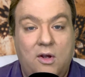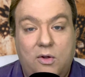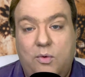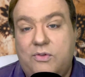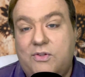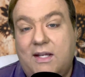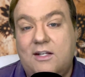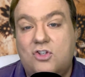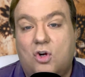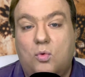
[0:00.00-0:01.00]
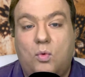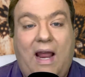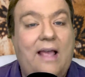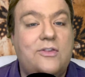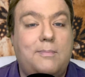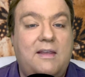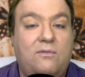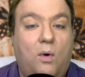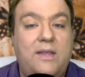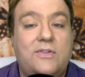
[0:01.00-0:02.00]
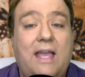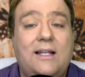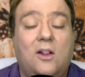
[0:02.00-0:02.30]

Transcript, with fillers: whose signature raspy voice had